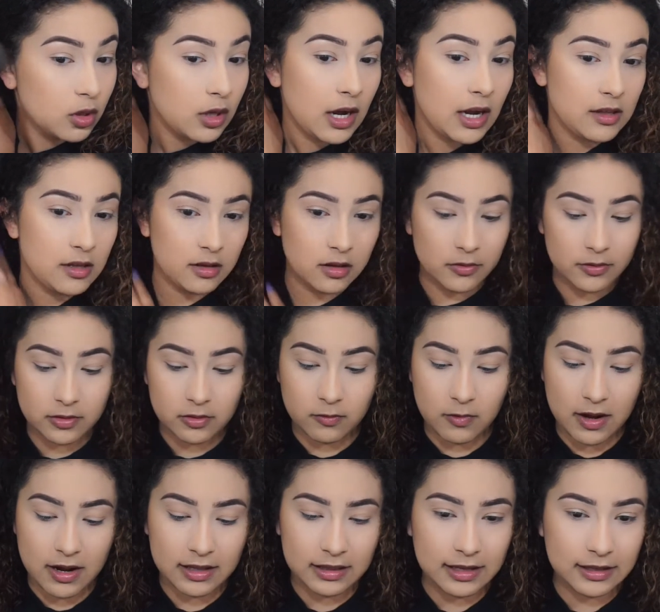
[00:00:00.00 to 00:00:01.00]
I think the reason
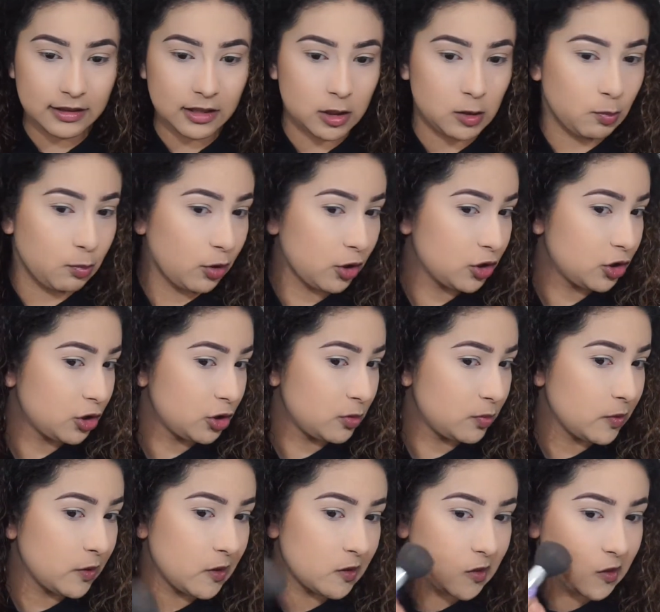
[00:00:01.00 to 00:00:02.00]
why I like this brush is
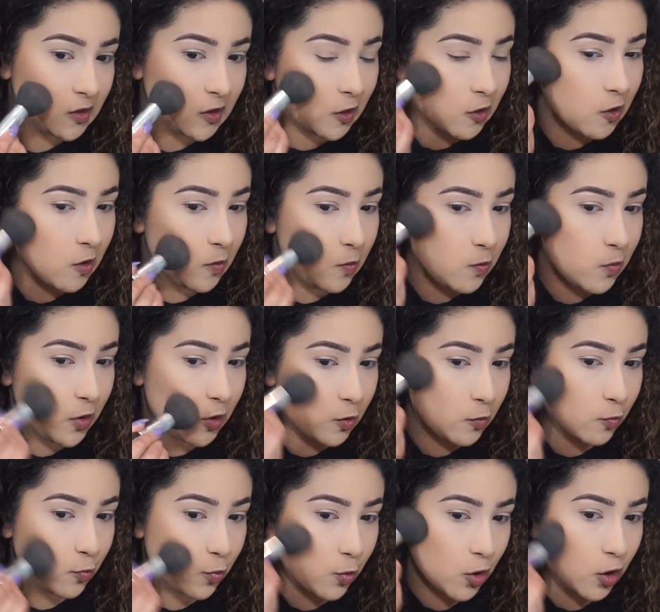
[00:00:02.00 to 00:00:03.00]
because it's like a big
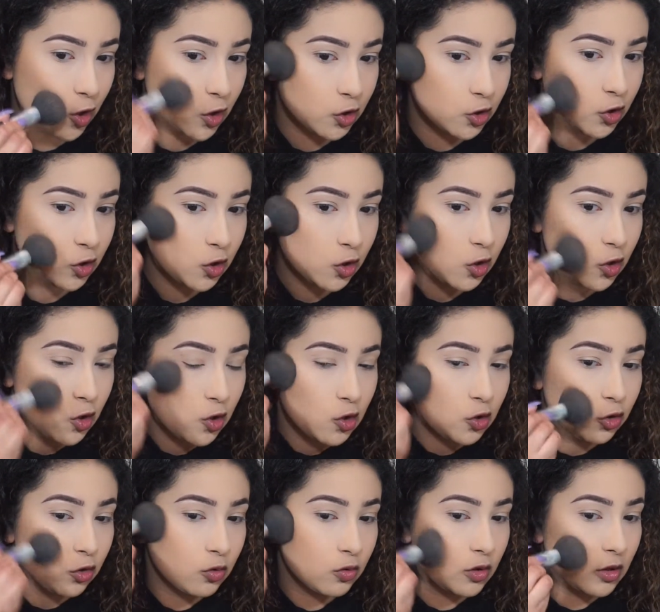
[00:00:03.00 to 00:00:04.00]
brush.
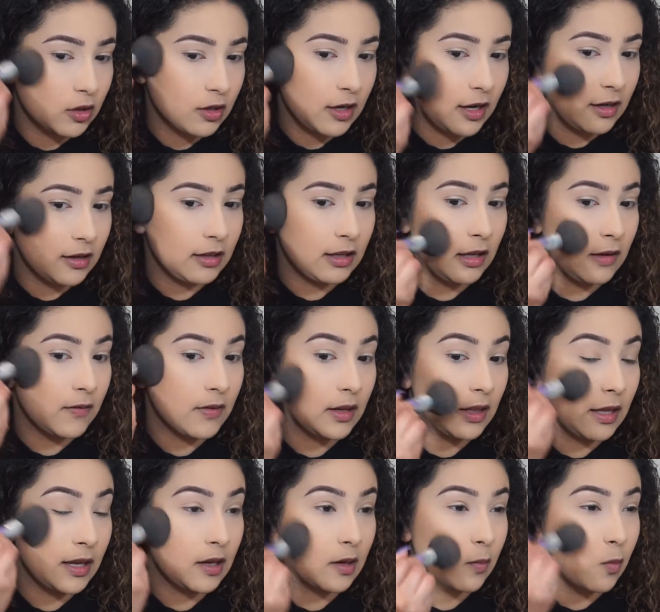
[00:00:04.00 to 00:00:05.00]
So it's going to kind of give it
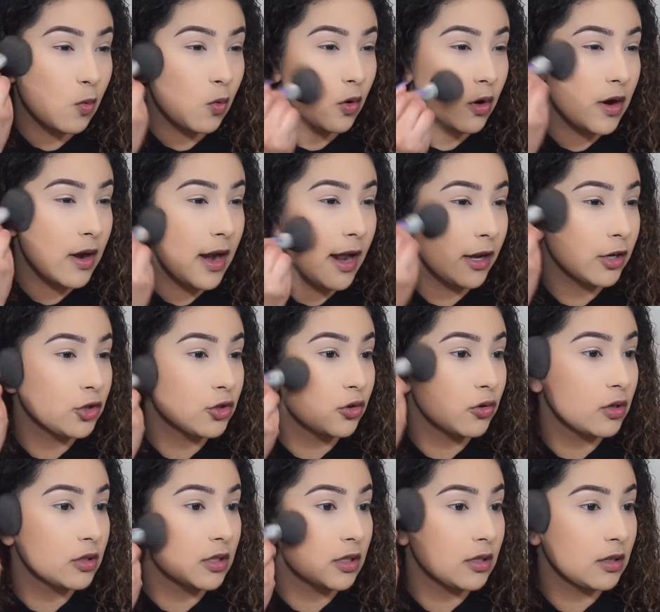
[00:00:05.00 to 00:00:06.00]
like a more natural, and
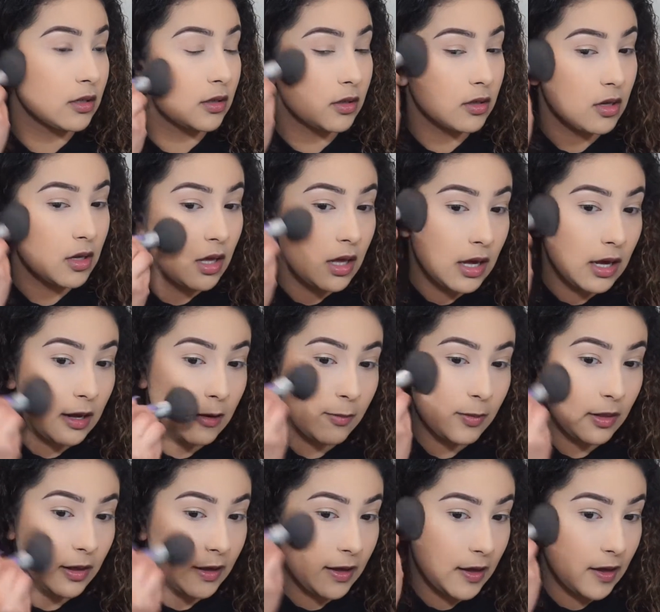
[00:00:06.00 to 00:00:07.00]
it's going to
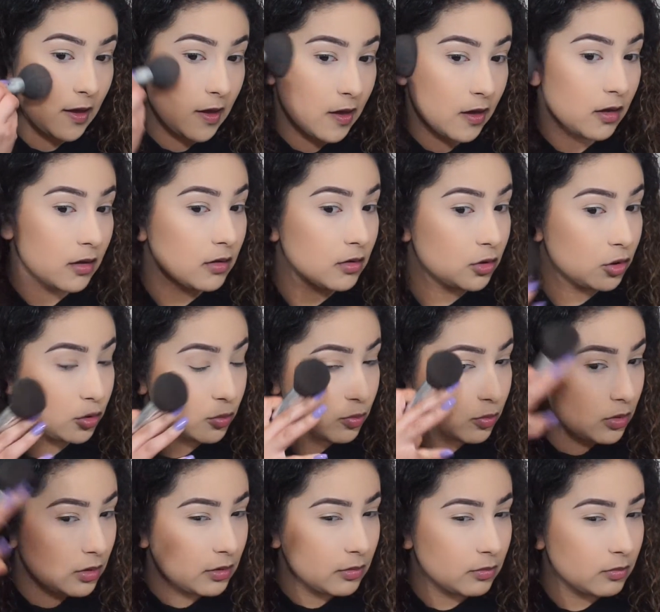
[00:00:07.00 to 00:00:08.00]
apply it
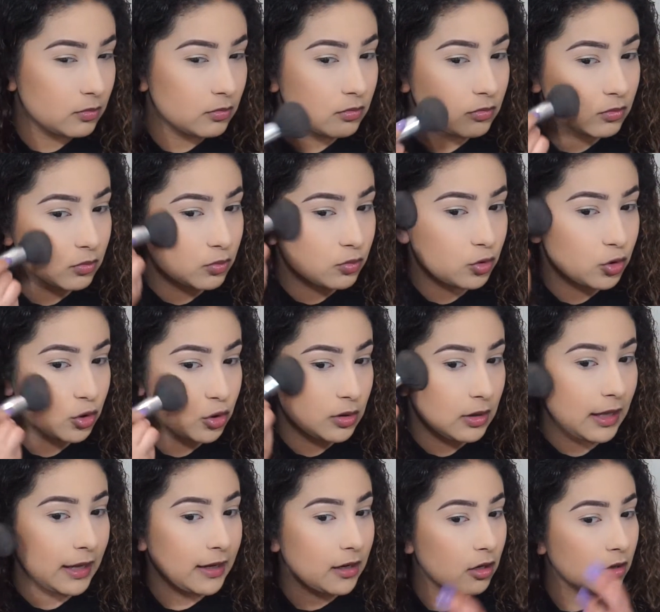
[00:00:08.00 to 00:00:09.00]

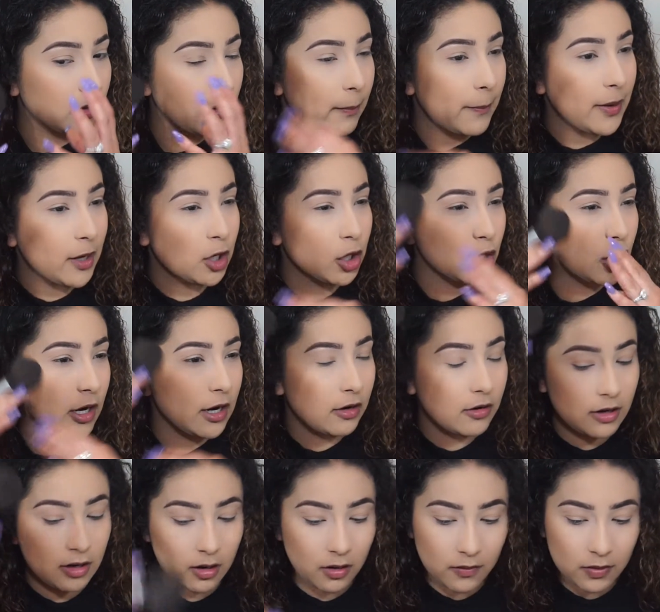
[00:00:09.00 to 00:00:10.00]
like on a bigger
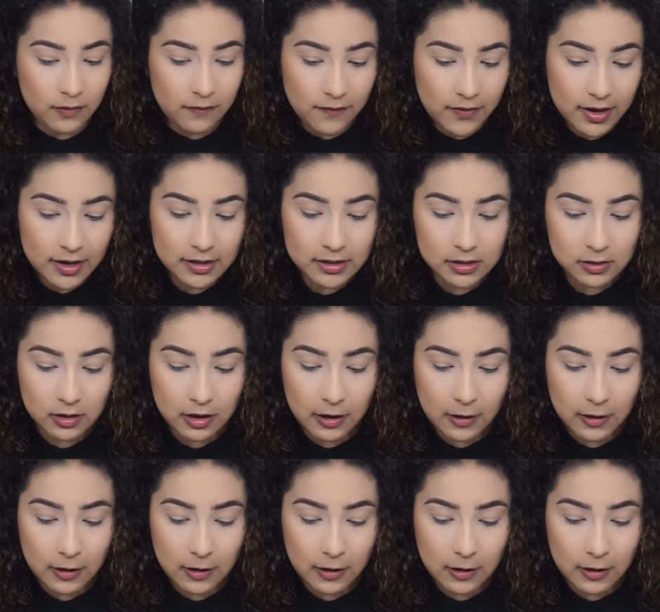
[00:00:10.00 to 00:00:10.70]
area of the face,